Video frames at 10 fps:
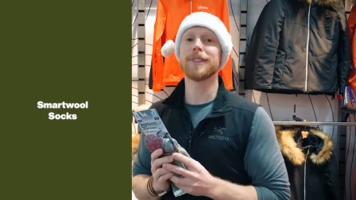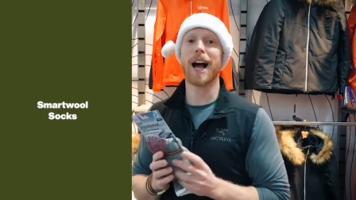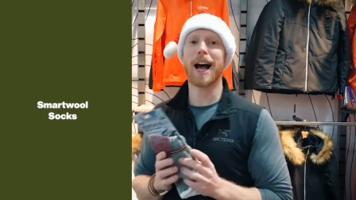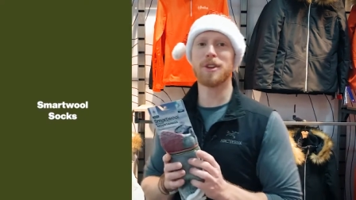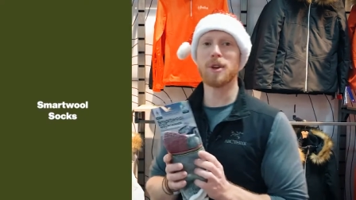
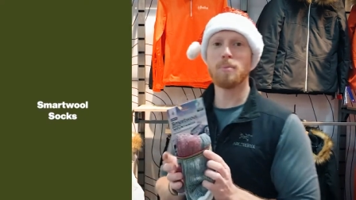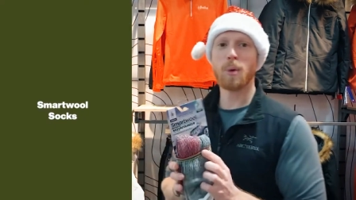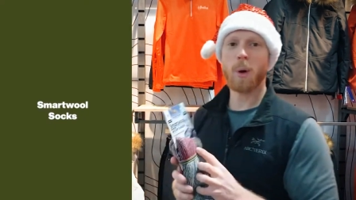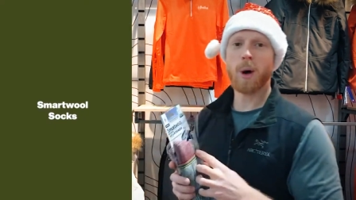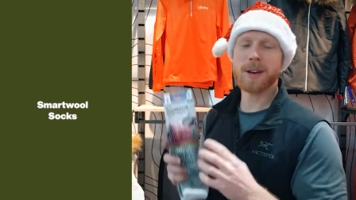At uh, number
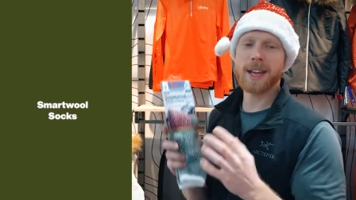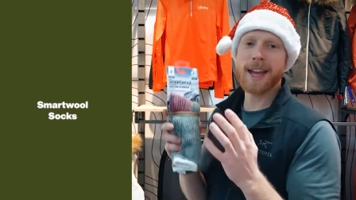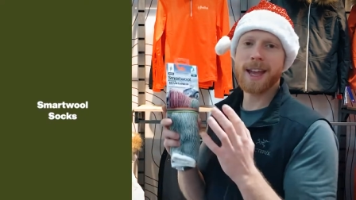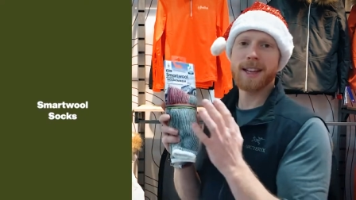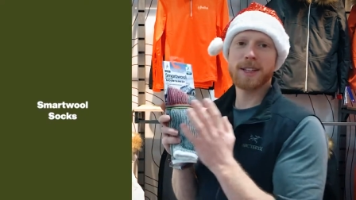one
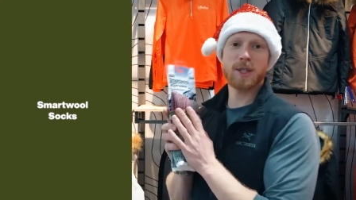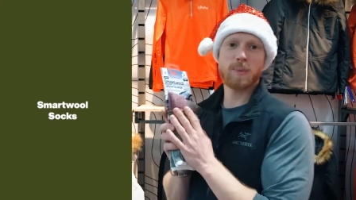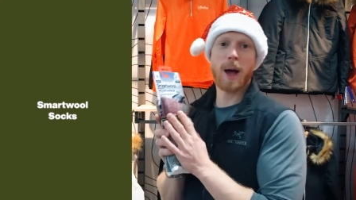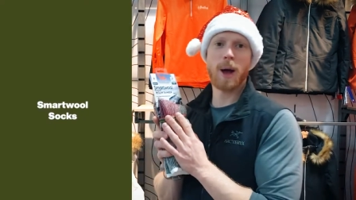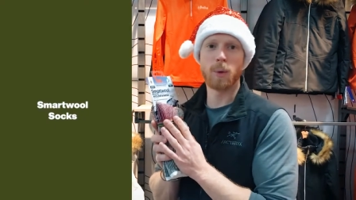is
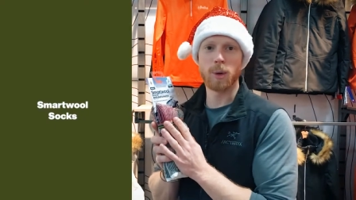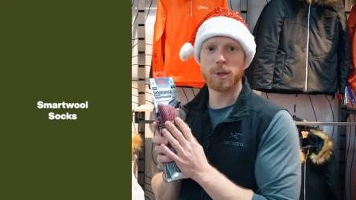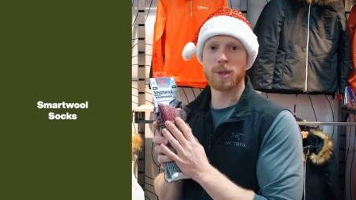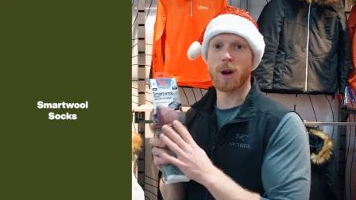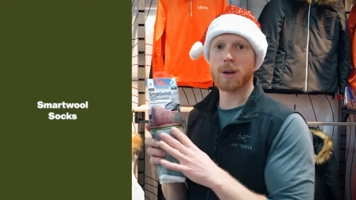Smartwool
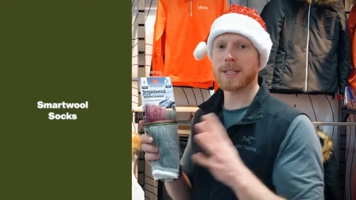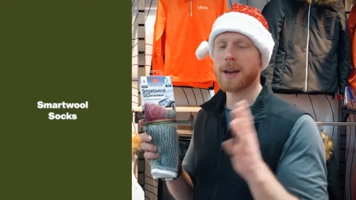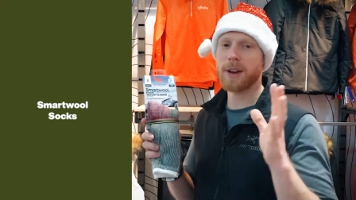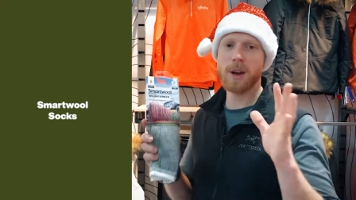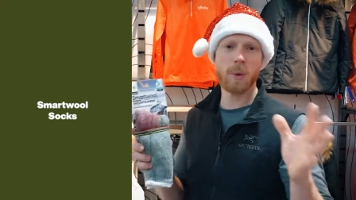socks.
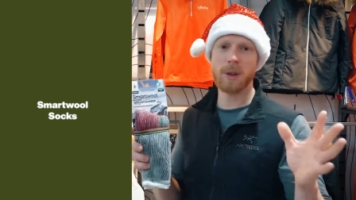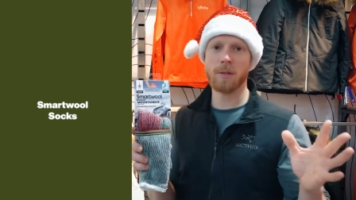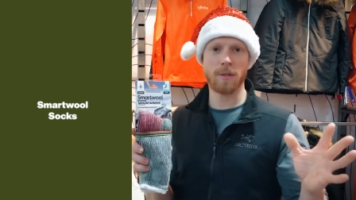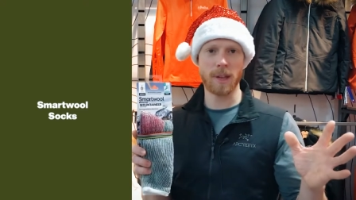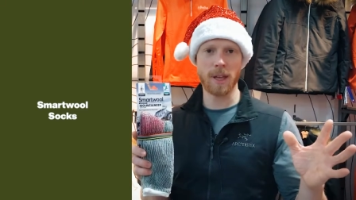Now I know what you're
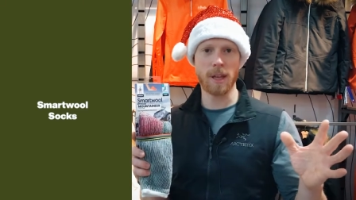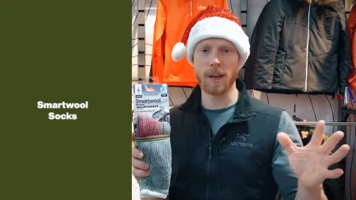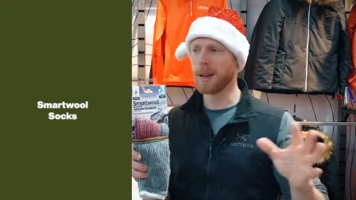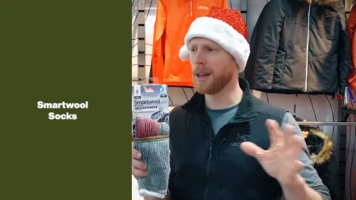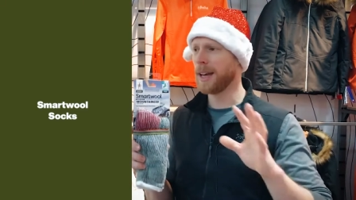all
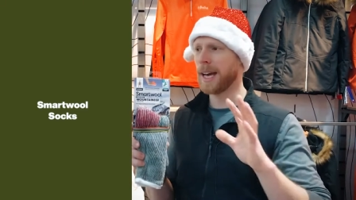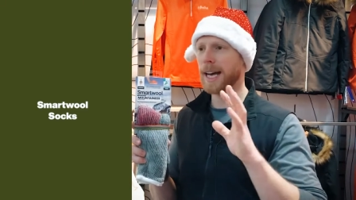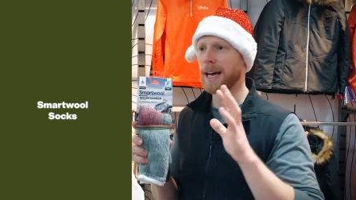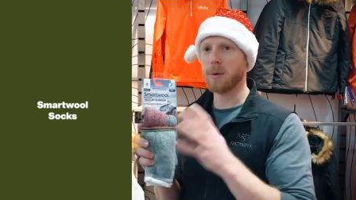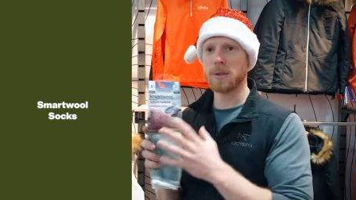thinking,
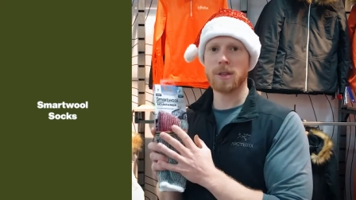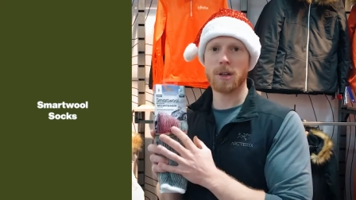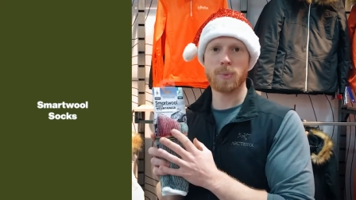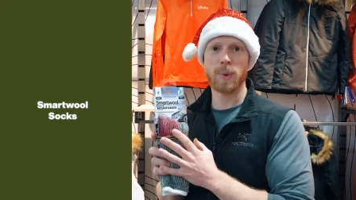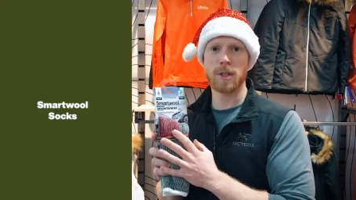how can
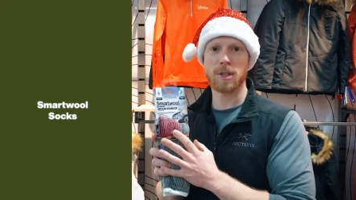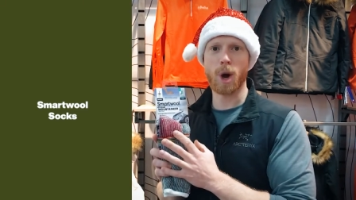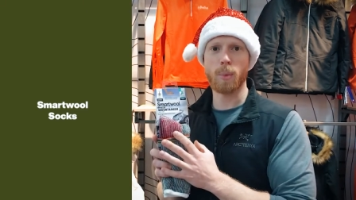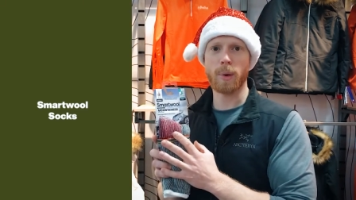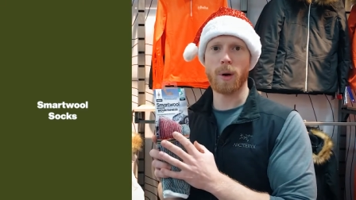socks be at the
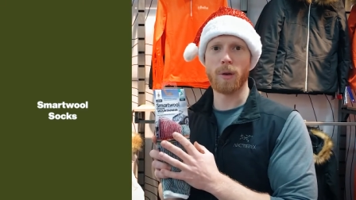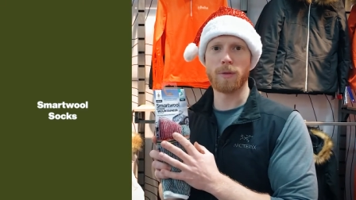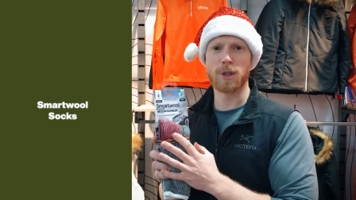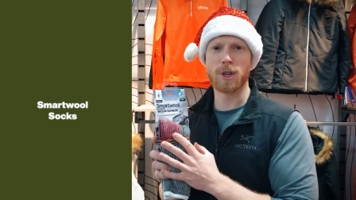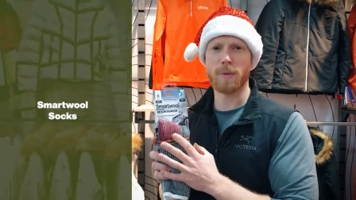top
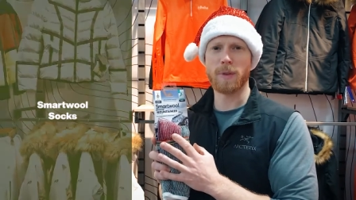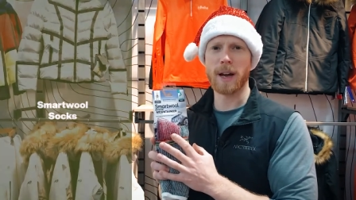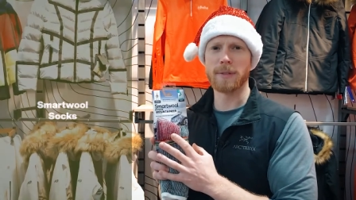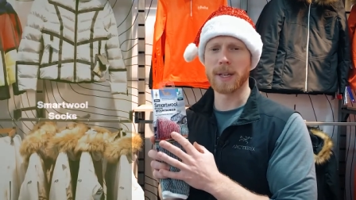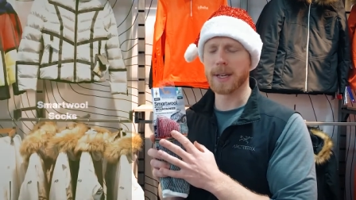of your top
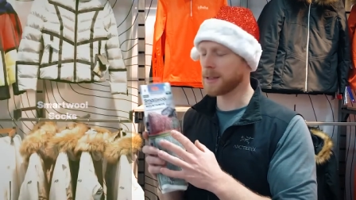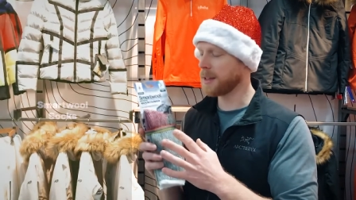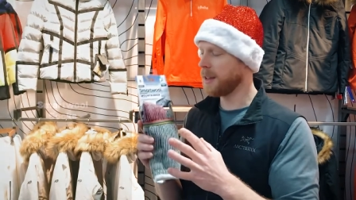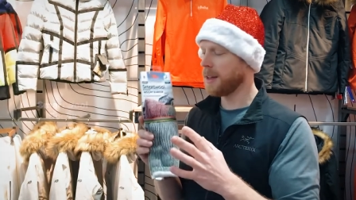five list?